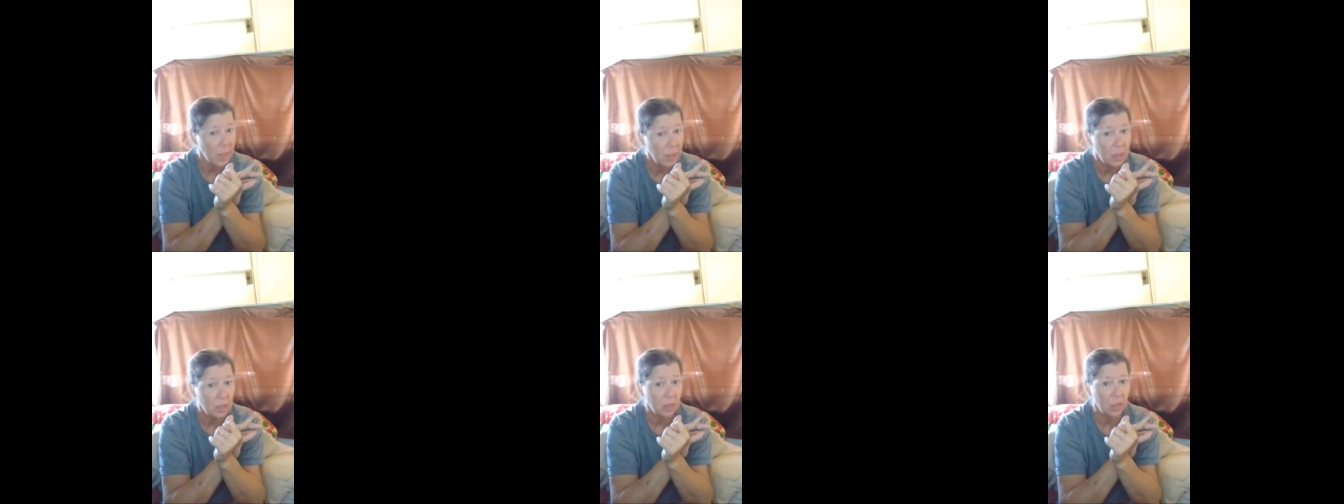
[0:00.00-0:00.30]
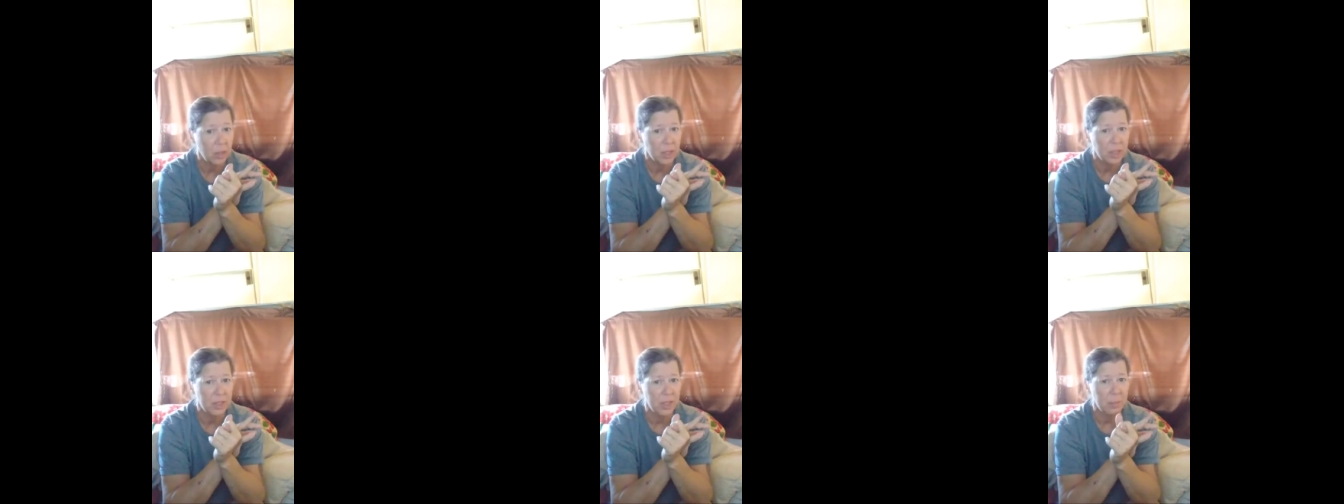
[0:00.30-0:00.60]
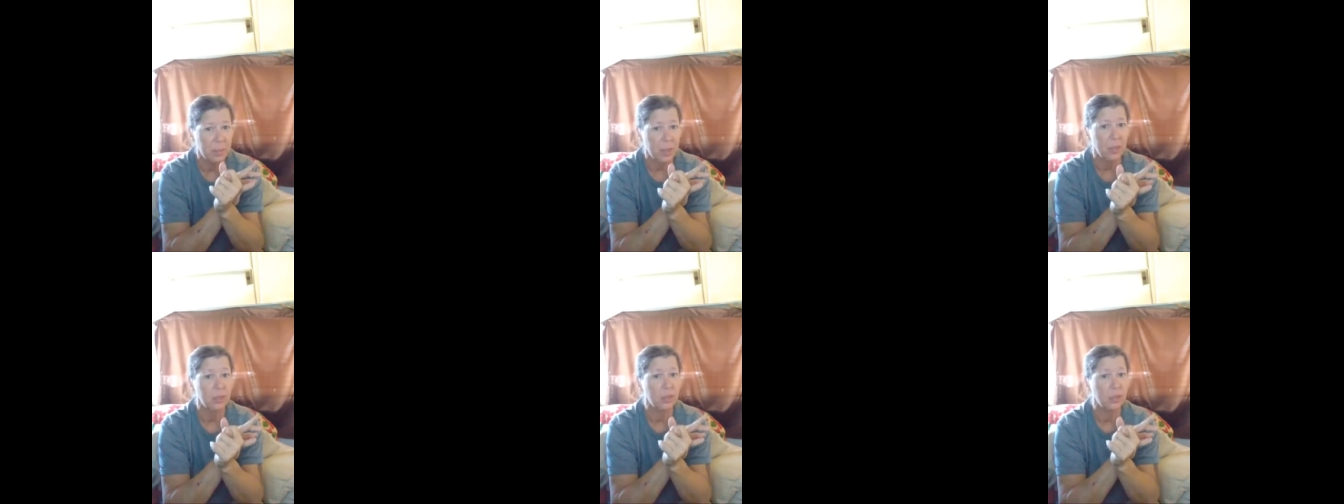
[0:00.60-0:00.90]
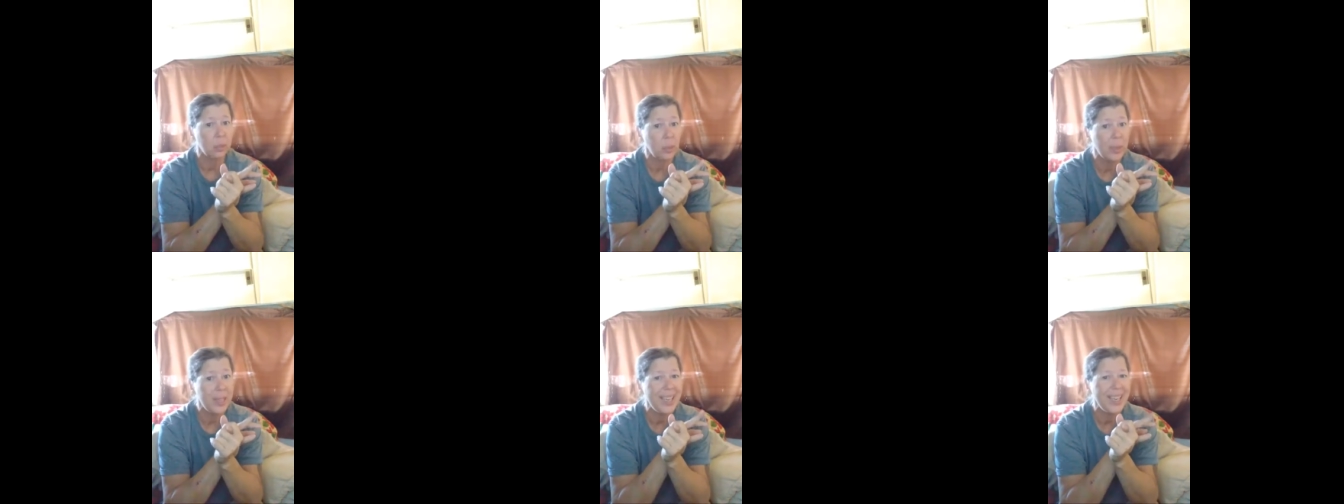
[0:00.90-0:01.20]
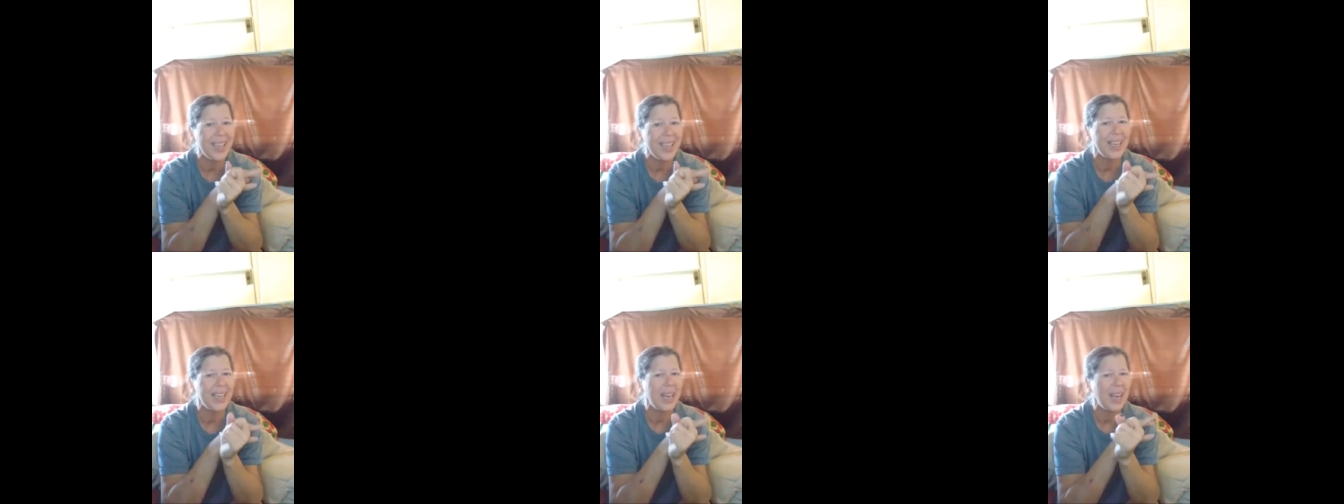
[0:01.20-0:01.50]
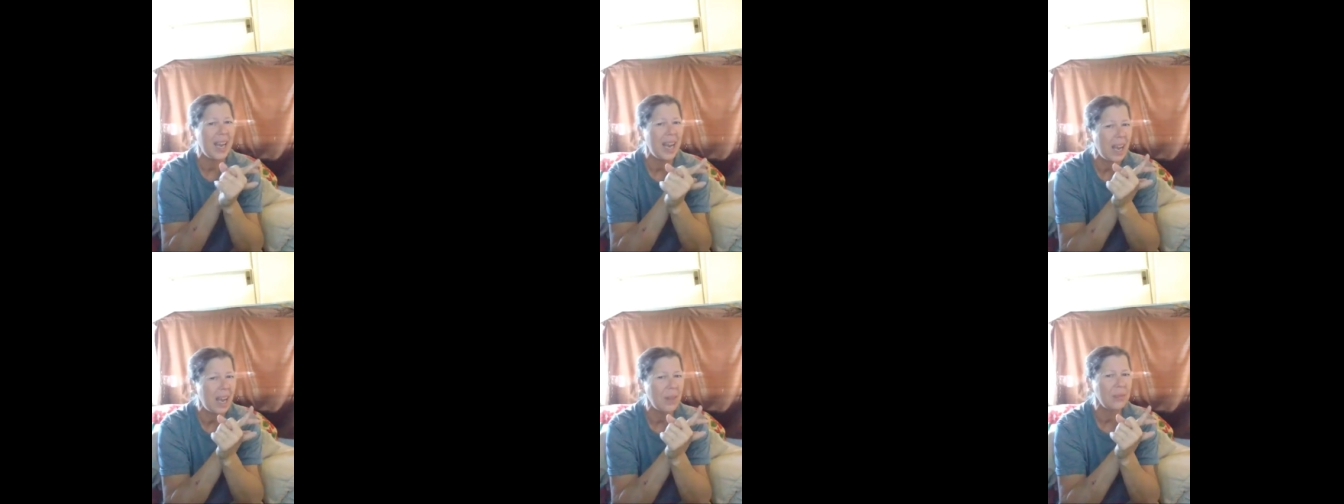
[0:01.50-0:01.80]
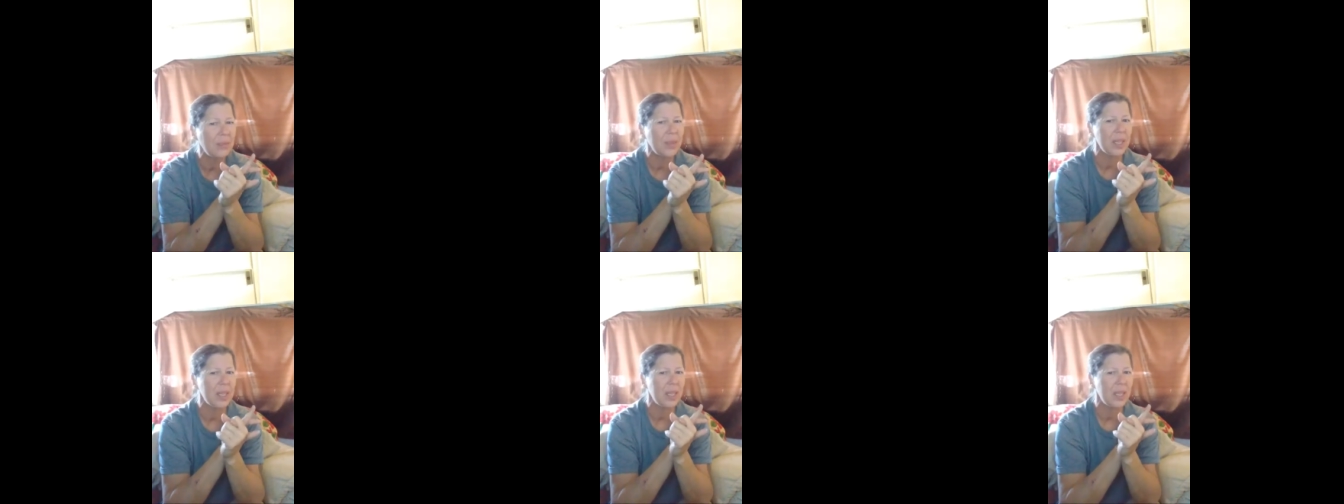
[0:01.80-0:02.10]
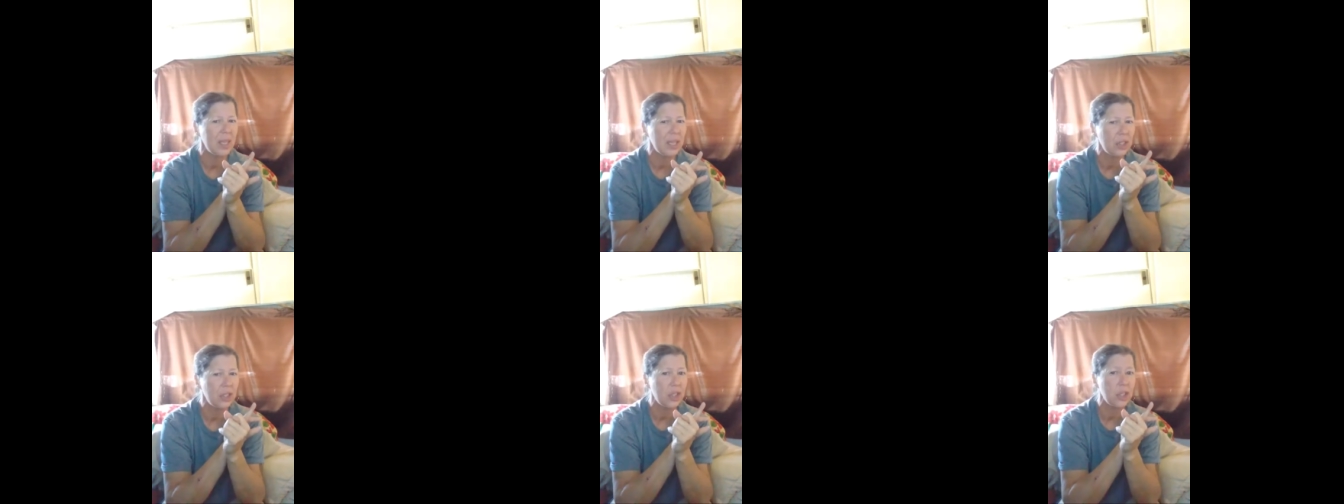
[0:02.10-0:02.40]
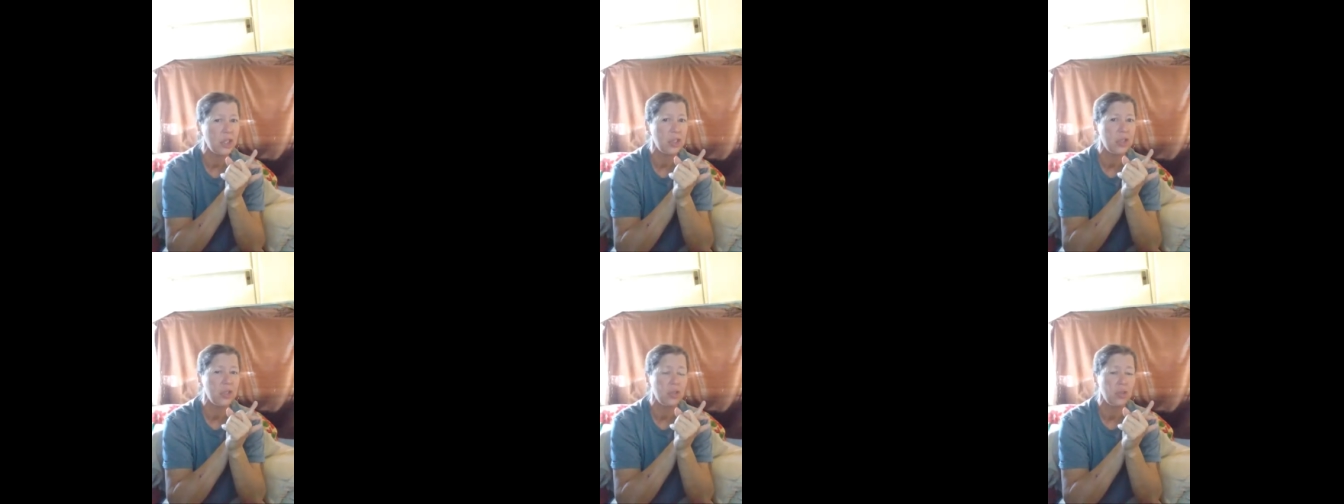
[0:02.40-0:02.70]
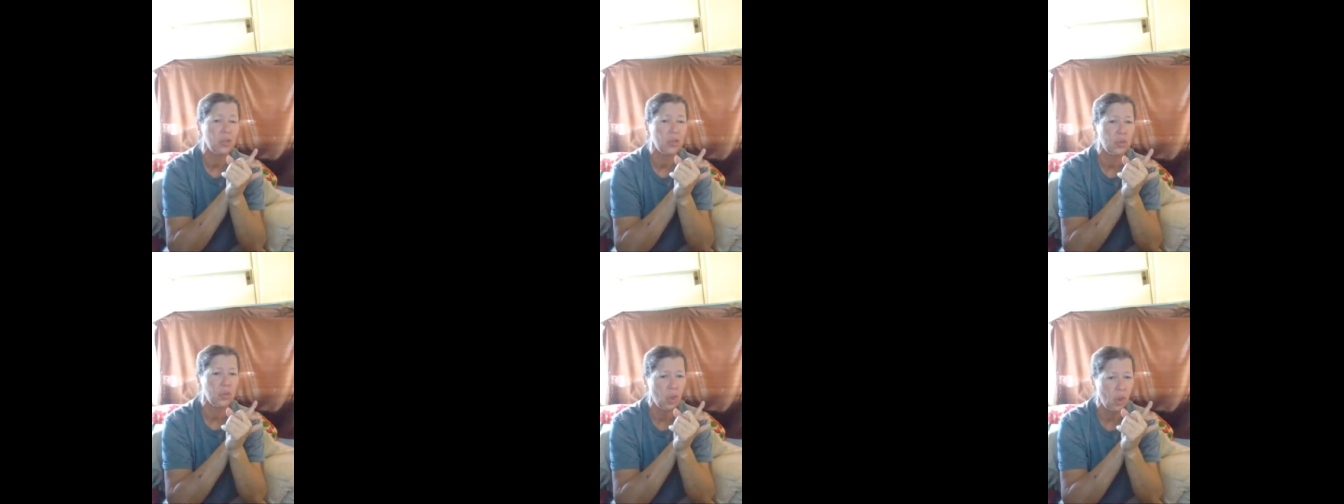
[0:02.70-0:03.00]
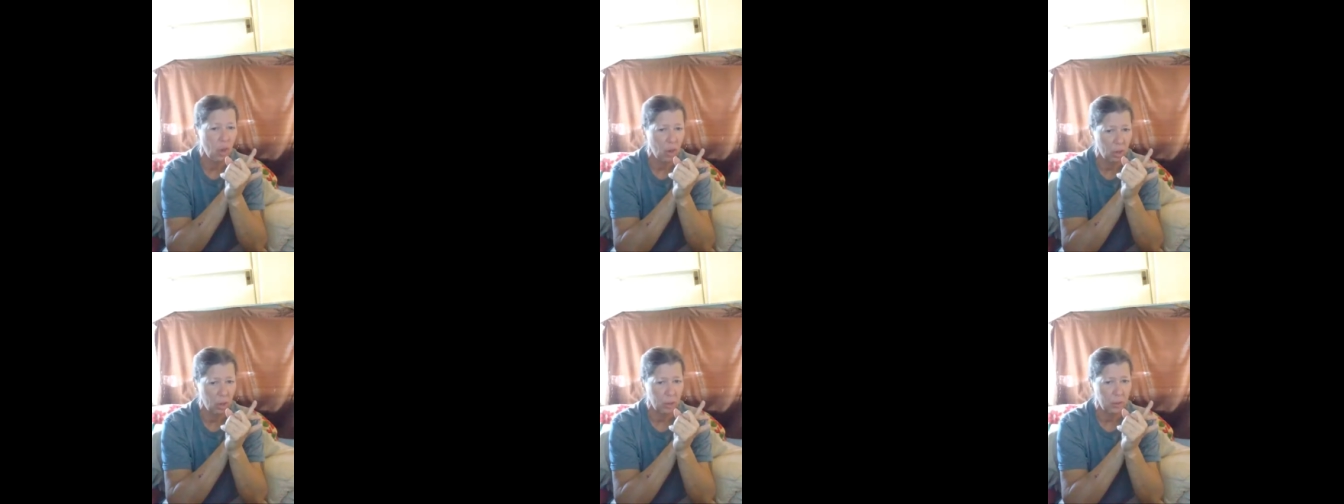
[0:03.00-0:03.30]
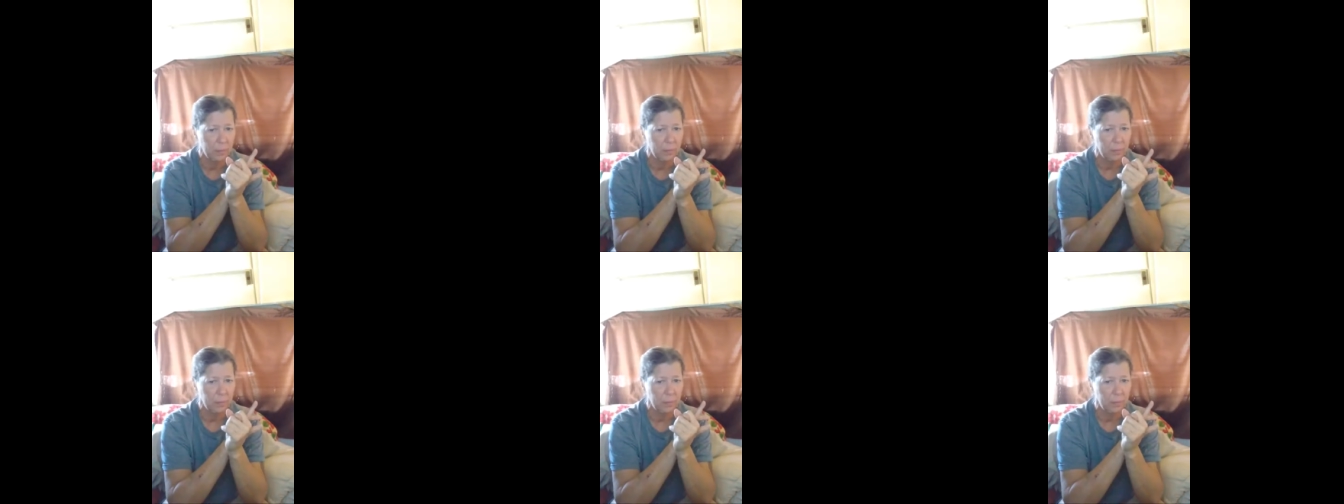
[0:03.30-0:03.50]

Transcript: Take a look at something. 3.5 inches long.